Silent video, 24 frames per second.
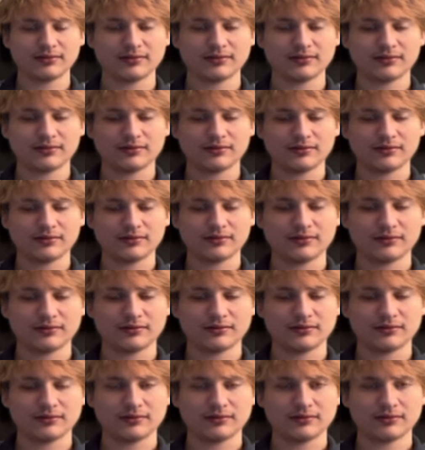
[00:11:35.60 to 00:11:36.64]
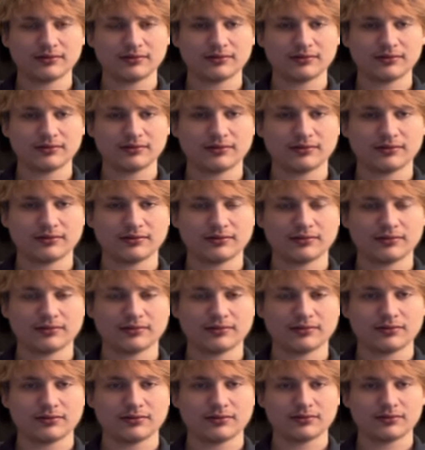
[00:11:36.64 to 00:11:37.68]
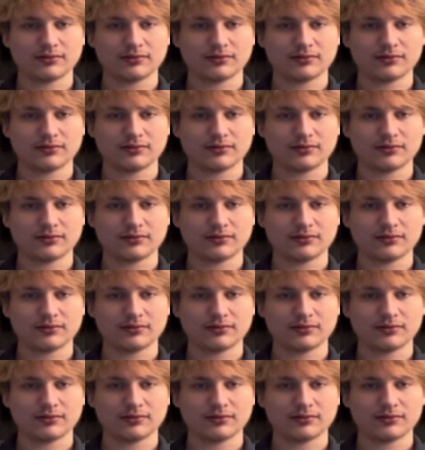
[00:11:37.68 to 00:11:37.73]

No one is speaking in this clip.